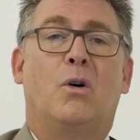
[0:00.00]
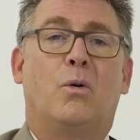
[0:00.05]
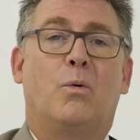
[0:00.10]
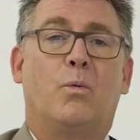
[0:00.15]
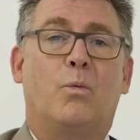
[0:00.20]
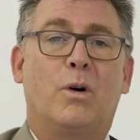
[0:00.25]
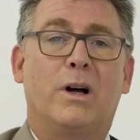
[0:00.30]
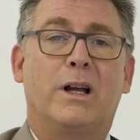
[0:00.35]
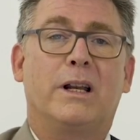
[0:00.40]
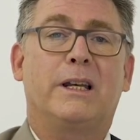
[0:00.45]

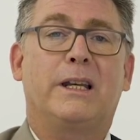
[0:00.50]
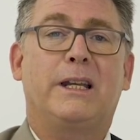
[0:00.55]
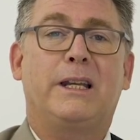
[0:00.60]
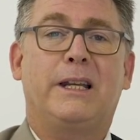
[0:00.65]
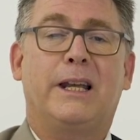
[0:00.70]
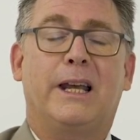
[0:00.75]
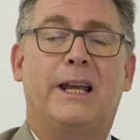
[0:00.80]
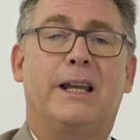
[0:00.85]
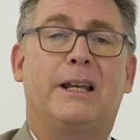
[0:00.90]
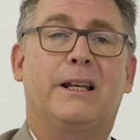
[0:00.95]
1
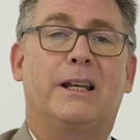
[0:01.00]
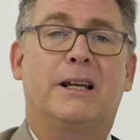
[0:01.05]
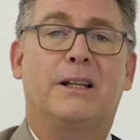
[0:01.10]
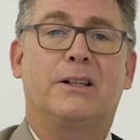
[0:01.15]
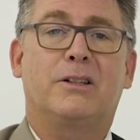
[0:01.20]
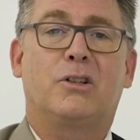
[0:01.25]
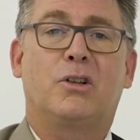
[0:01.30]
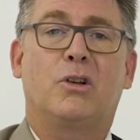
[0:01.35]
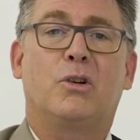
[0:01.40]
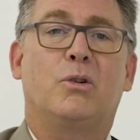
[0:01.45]
E and
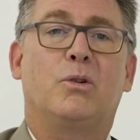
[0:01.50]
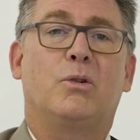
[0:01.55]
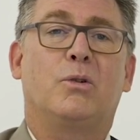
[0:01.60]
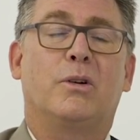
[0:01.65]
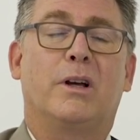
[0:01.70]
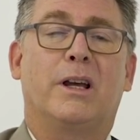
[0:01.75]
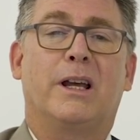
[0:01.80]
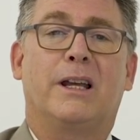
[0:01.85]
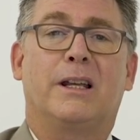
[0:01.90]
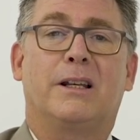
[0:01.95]
a
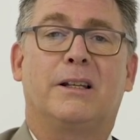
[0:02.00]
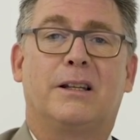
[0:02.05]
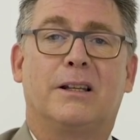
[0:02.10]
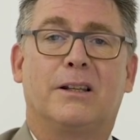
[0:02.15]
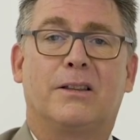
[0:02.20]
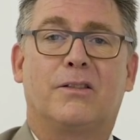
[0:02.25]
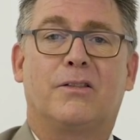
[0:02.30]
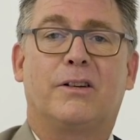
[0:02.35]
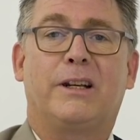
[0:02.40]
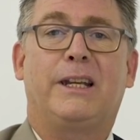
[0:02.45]
2 and
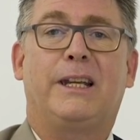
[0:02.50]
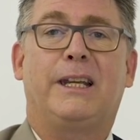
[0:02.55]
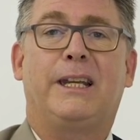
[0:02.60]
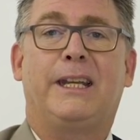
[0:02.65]
a 3